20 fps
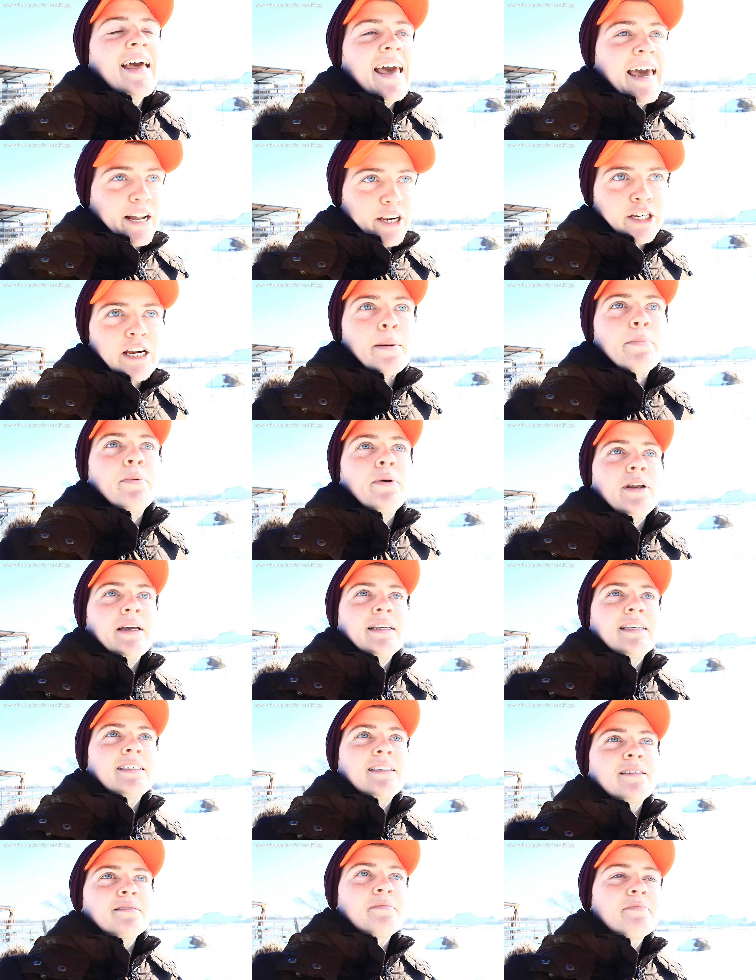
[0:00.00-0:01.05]
a
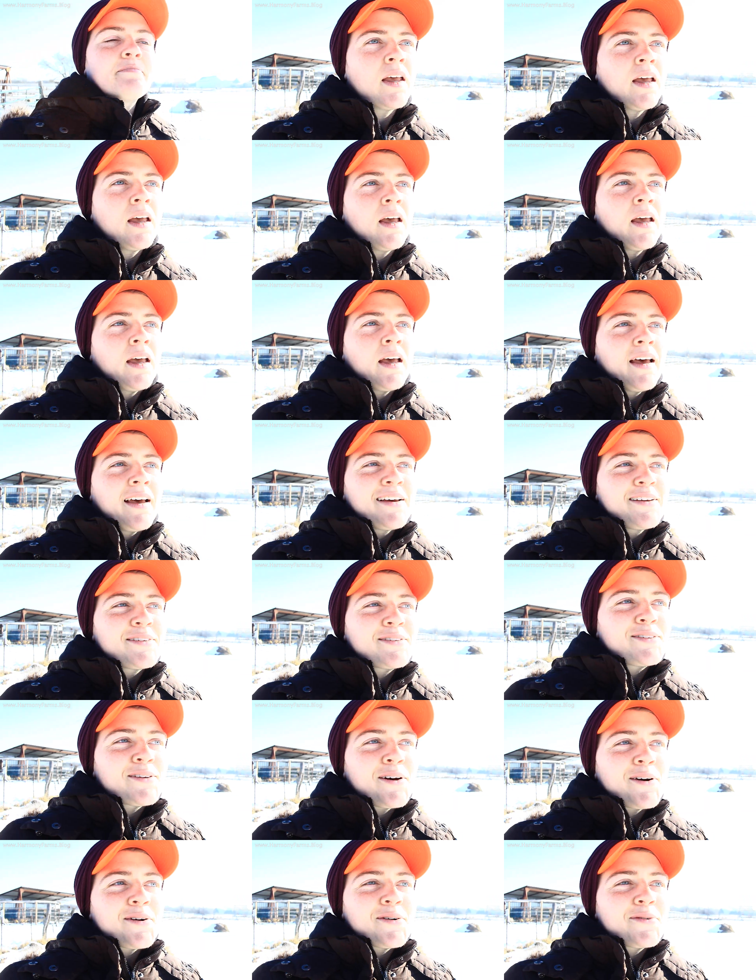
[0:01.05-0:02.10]
shepherdess.
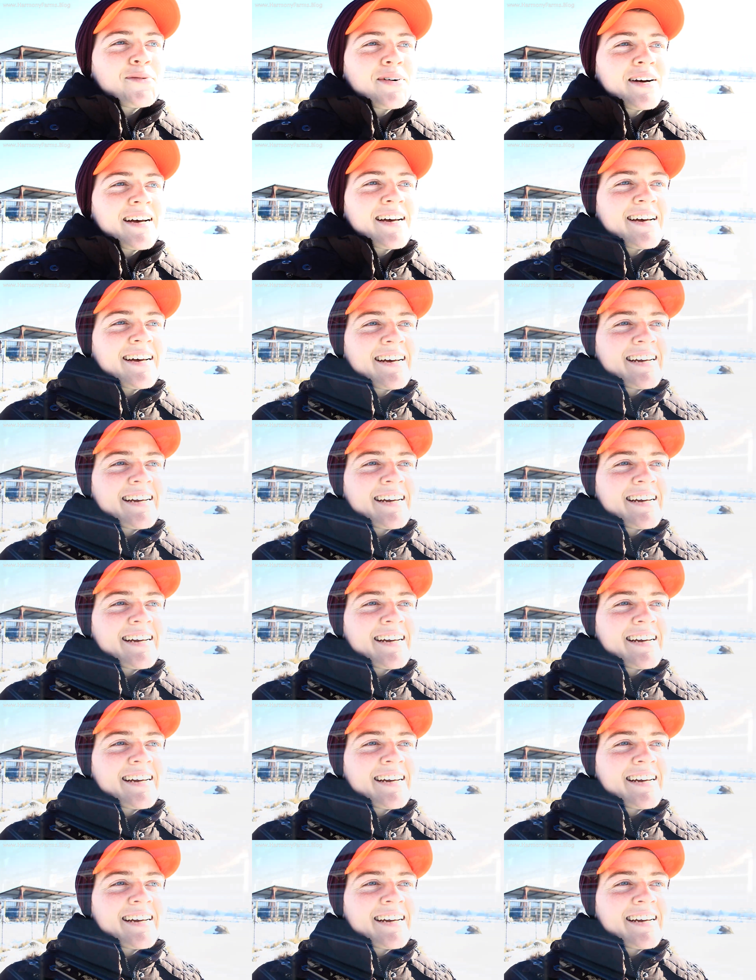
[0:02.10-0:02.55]
So